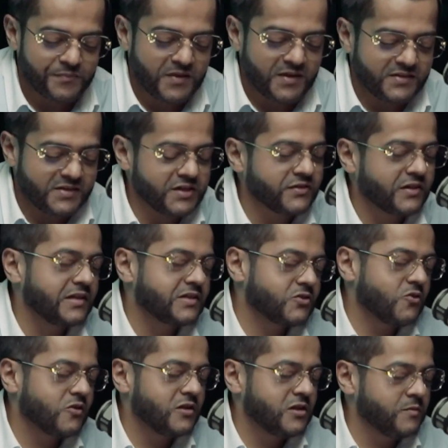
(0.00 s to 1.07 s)
Cedric, let's talk
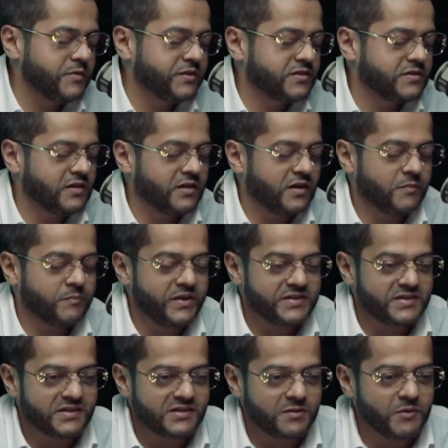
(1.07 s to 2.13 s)
a little bit
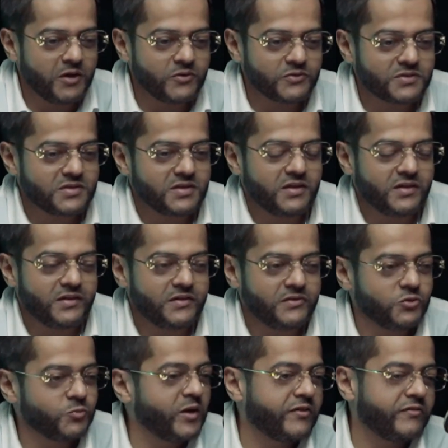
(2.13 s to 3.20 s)
basics about
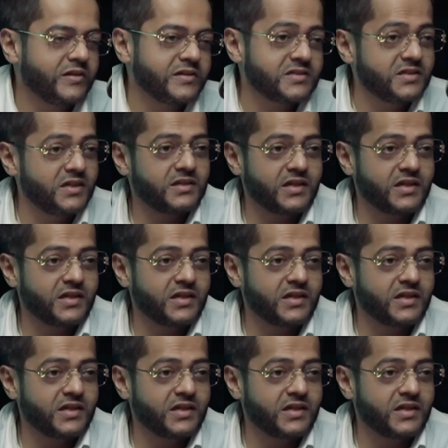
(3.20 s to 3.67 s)
Dubai real estate.